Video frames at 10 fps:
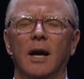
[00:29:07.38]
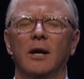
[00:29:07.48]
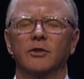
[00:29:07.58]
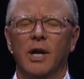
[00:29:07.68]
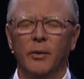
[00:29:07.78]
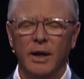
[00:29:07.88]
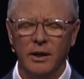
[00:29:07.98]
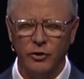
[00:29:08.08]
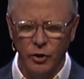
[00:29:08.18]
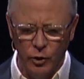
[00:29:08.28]
How shall
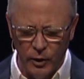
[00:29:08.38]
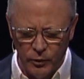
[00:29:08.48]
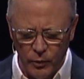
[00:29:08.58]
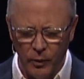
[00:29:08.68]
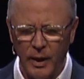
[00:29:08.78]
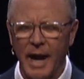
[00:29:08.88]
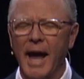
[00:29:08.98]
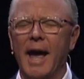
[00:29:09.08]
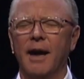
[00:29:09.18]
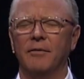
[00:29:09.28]
we do with what we
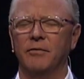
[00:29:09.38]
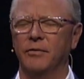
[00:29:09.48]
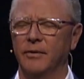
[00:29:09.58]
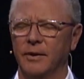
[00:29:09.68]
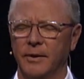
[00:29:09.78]
have?